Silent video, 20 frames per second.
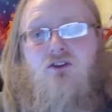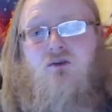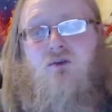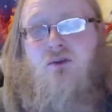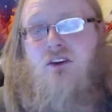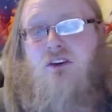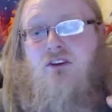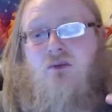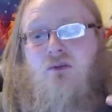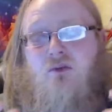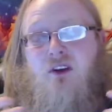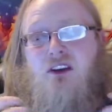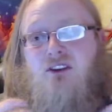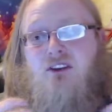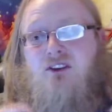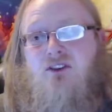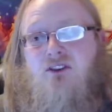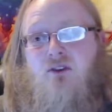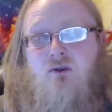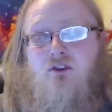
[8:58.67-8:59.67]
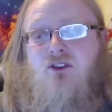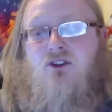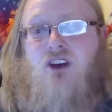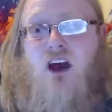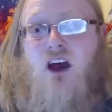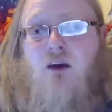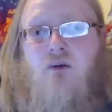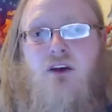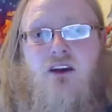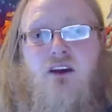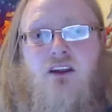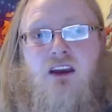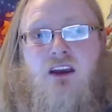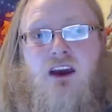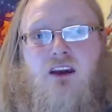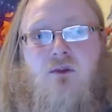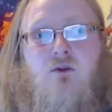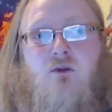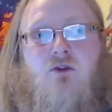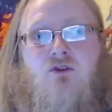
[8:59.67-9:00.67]
because the place is so shabby and the
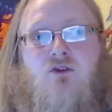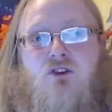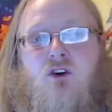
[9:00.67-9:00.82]
animals